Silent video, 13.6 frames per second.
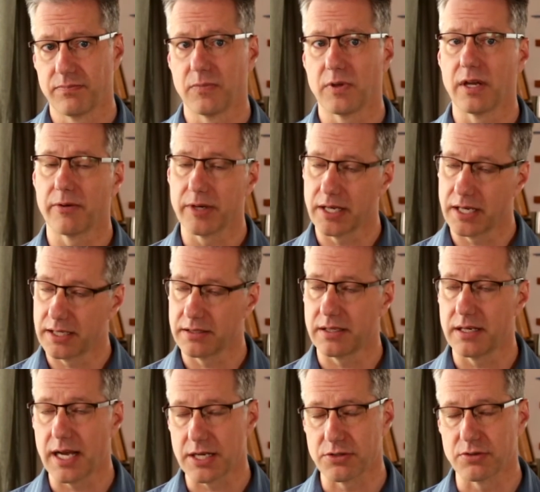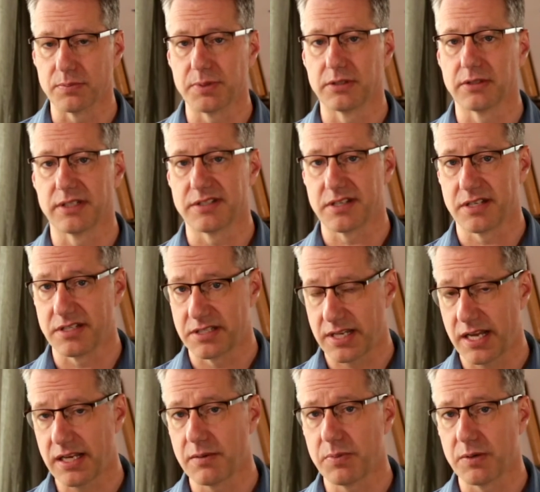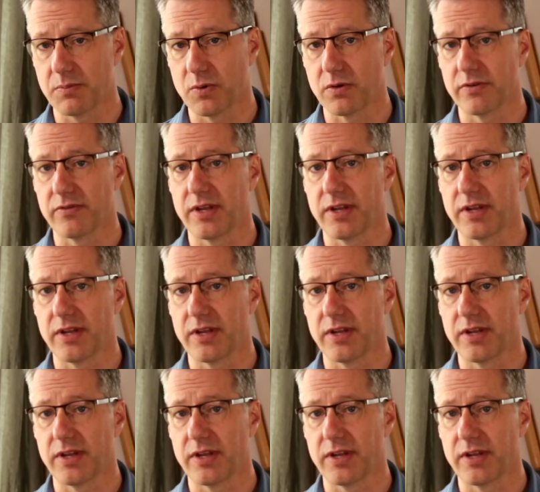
Now again, the natural buildings can take a bit more of